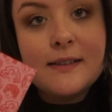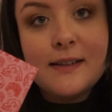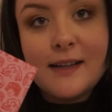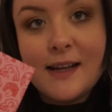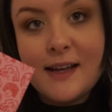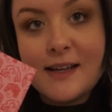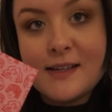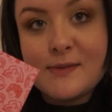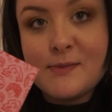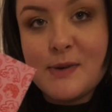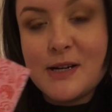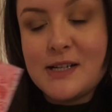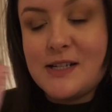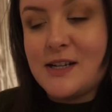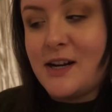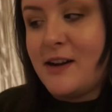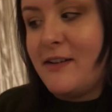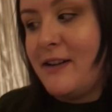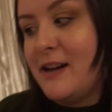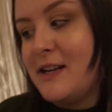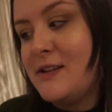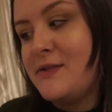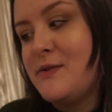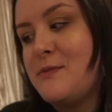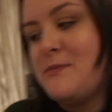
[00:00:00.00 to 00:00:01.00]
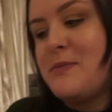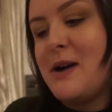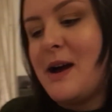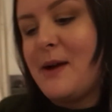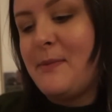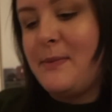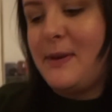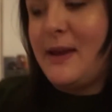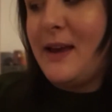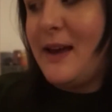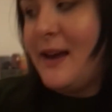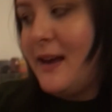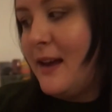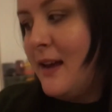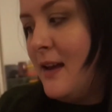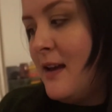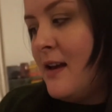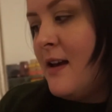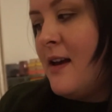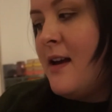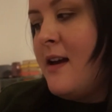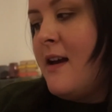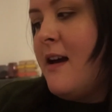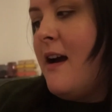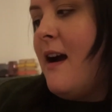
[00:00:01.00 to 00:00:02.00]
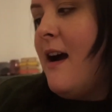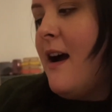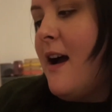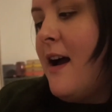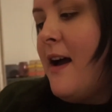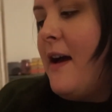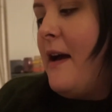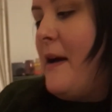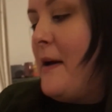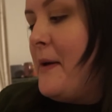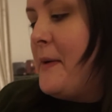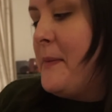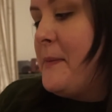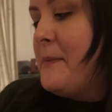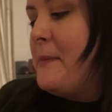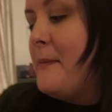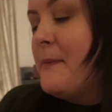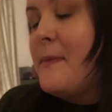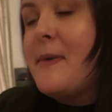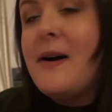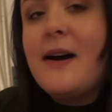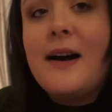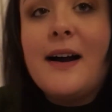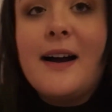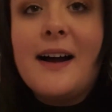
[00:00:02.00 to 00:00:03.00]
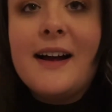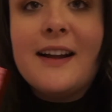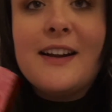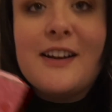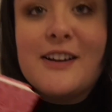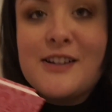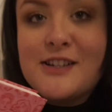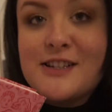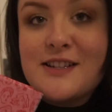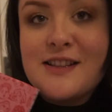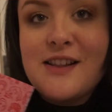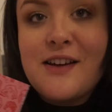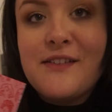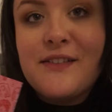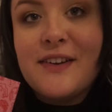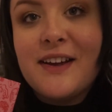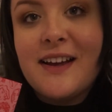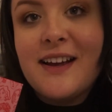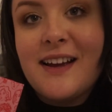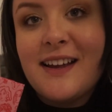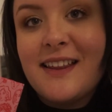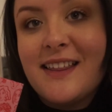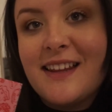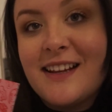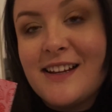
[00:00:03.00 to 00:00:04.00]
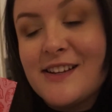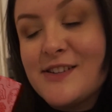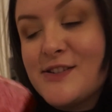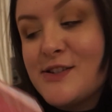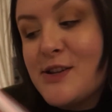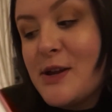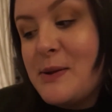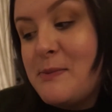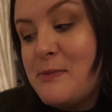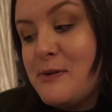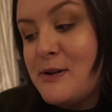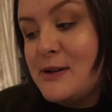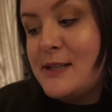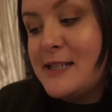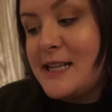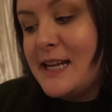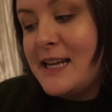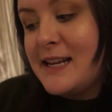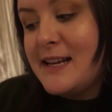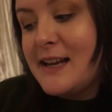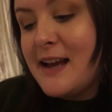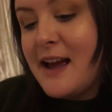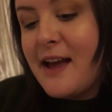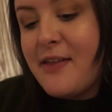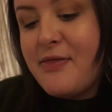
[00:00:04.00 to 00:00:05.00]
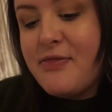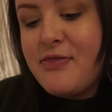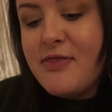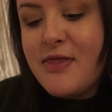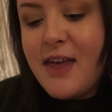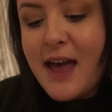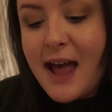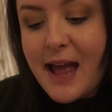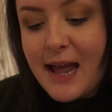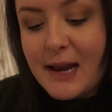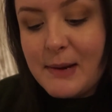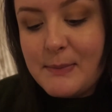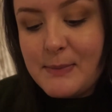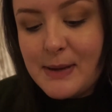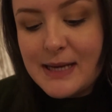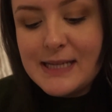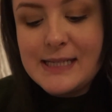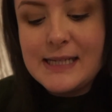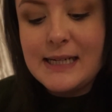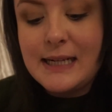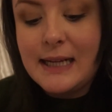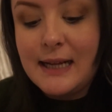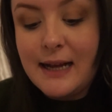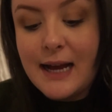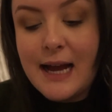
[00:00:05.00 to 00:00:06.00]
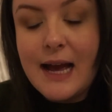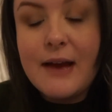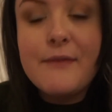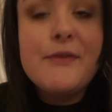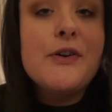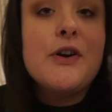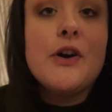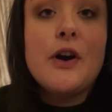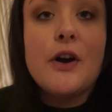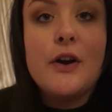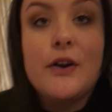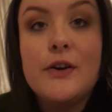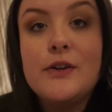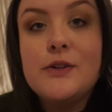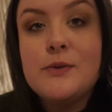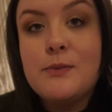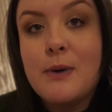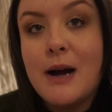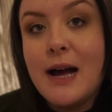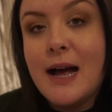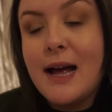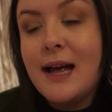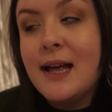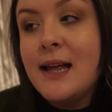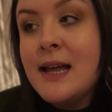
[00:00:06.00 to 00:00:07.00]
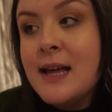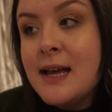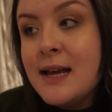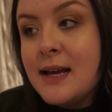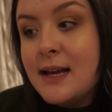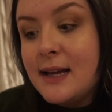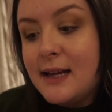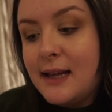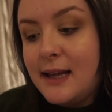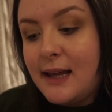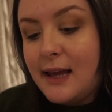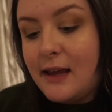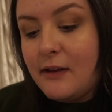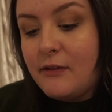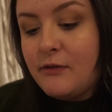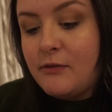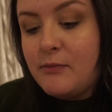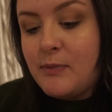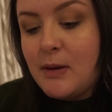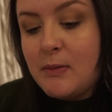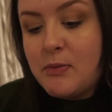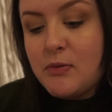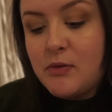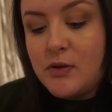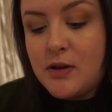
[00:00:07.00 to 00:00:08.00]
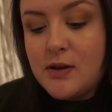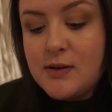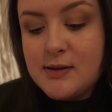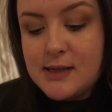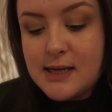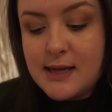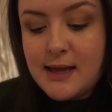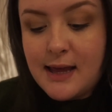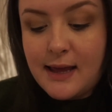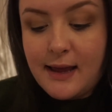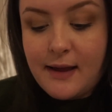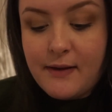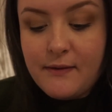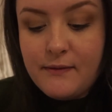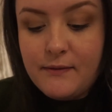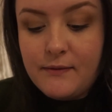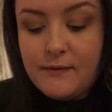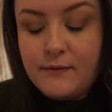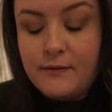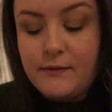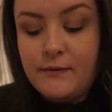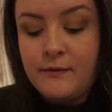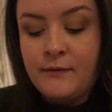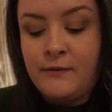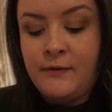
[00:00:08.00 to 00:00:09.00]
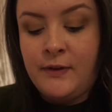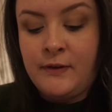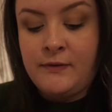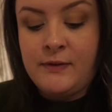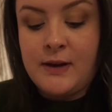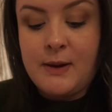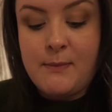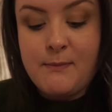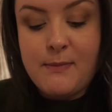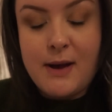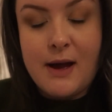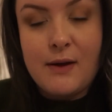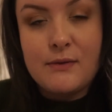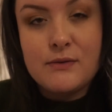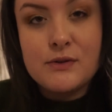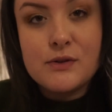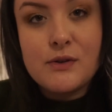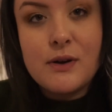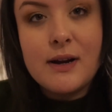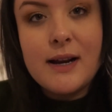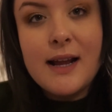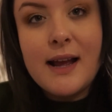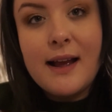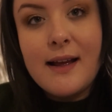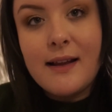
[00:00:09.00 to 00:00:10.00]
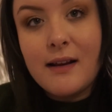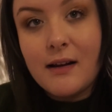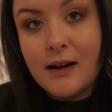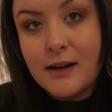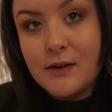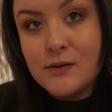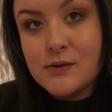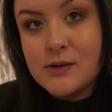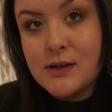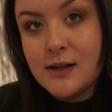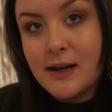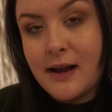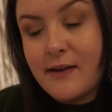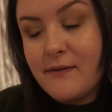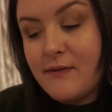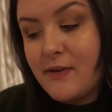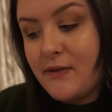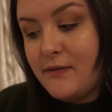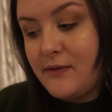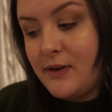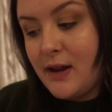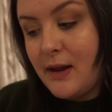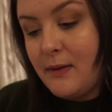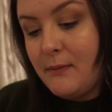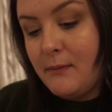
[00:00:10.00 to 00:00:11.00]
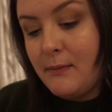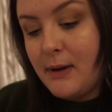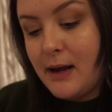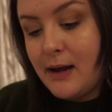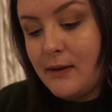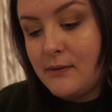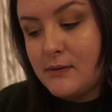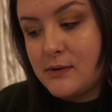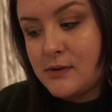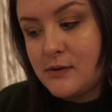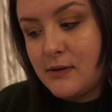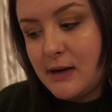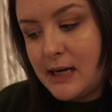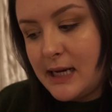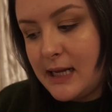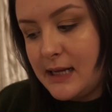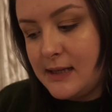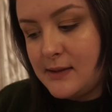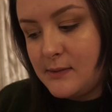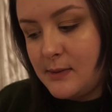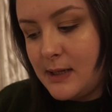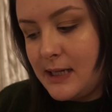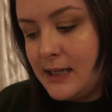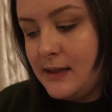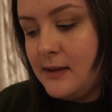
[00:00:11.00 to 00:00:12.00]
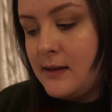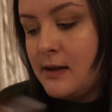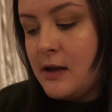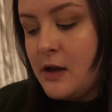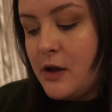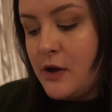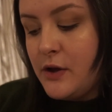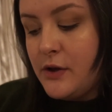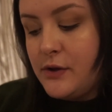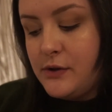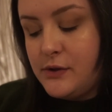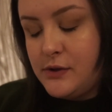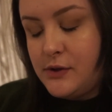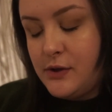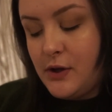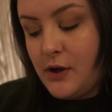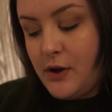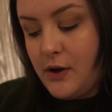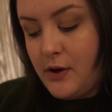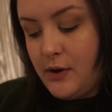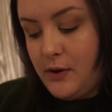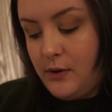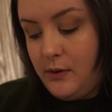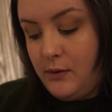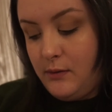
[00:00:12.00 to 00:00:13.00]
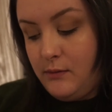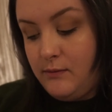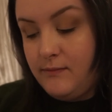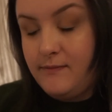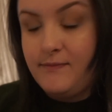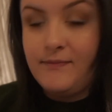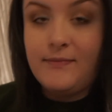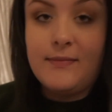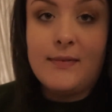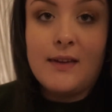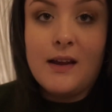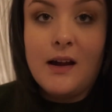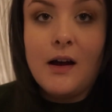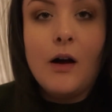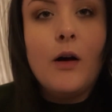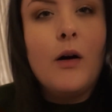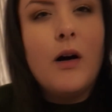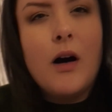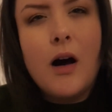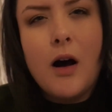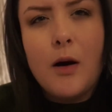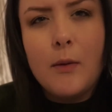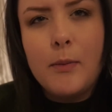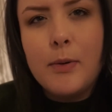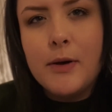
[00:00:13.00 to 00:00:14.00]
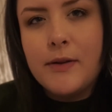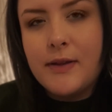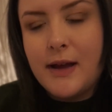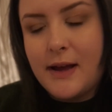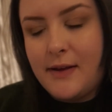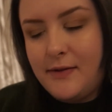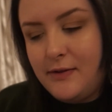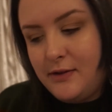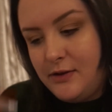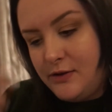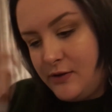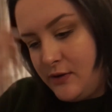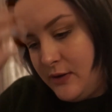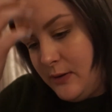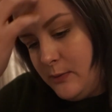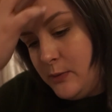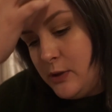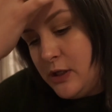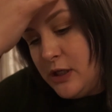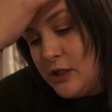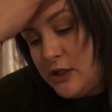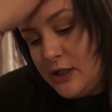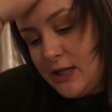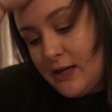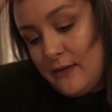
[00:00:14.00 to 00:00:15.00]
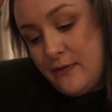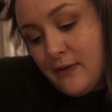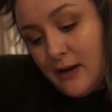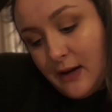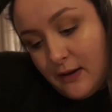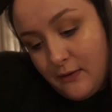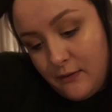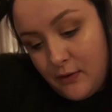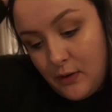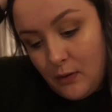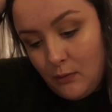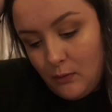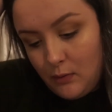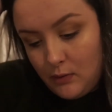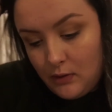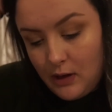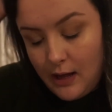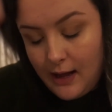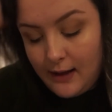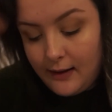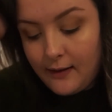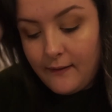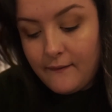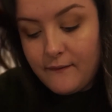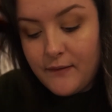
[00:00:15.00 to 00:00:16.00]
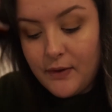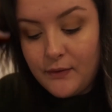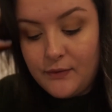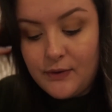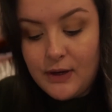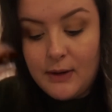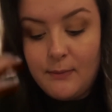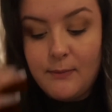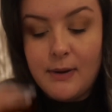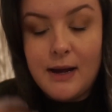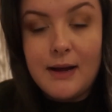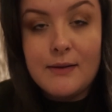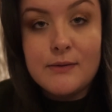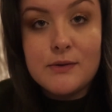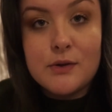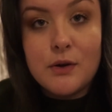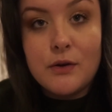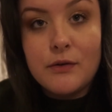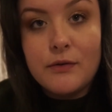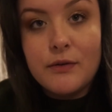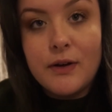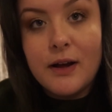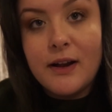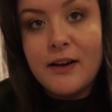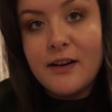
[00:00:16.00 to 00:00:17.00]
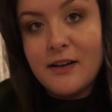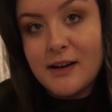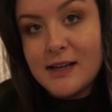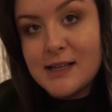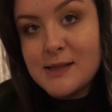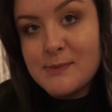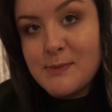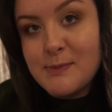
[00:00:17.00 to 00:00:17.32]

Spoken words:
is my diary. It's from Papier, and I just love it. I think it's so pretty. And then basically I have a code where if people use it, they get £15 credit, and I also get £15 credit as well. So I'll put that in the description actually. If any of you would like £15 off a nice